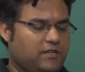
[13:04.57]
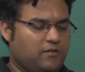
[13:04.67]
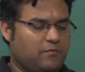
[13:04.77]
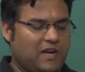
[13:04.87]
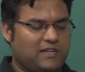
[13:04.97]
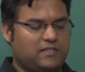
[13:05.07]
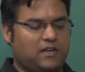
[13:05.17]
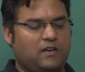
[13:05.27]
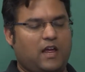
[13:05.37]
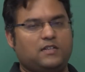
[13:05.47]
My
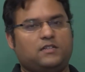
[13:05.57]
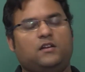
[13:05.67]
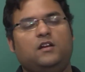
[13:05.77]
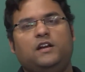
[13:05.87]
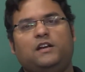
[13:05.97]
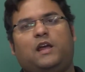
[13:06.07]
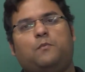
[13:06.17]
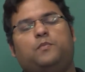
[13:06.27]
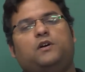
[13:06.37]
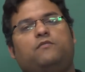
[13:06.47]
son has a
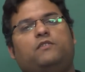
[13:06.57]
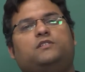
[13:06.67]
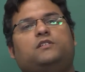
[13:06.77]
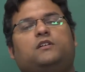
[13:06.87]
temper which